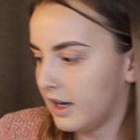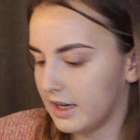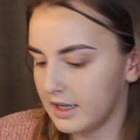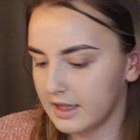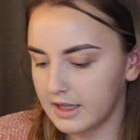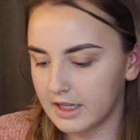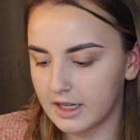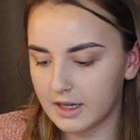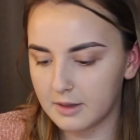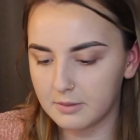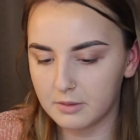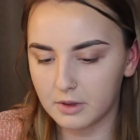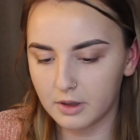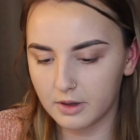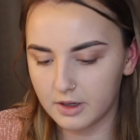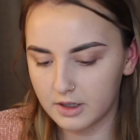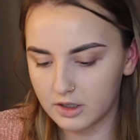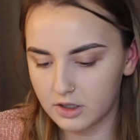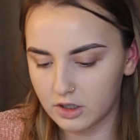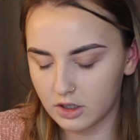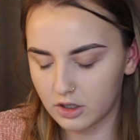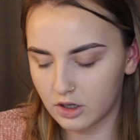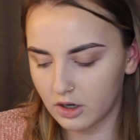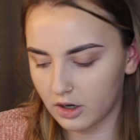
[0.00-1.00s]
And then I'm
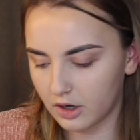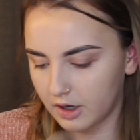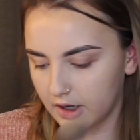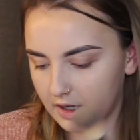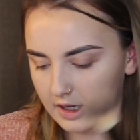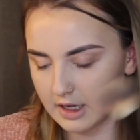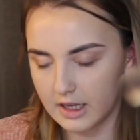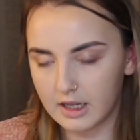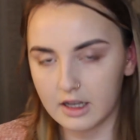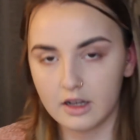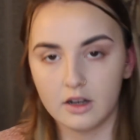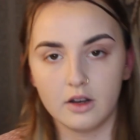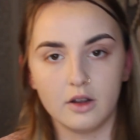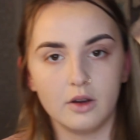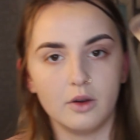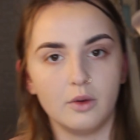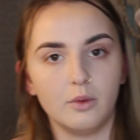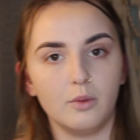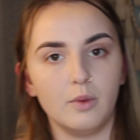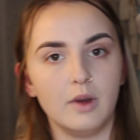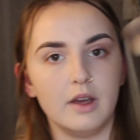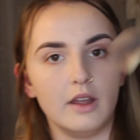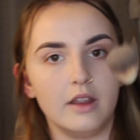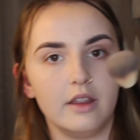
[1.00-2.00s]
going to go in
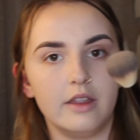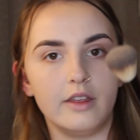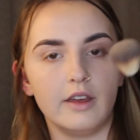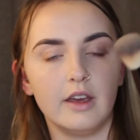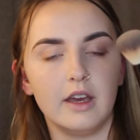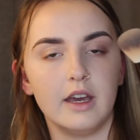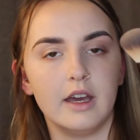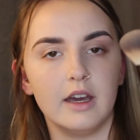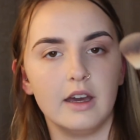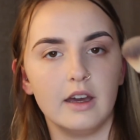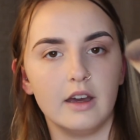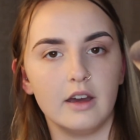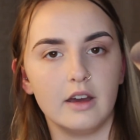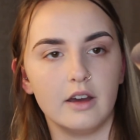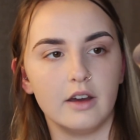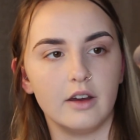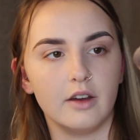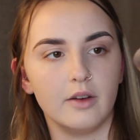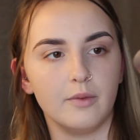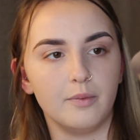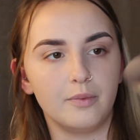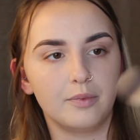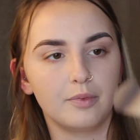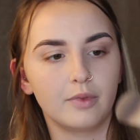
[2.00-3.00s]
with,
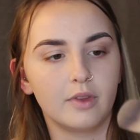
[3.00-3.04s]
I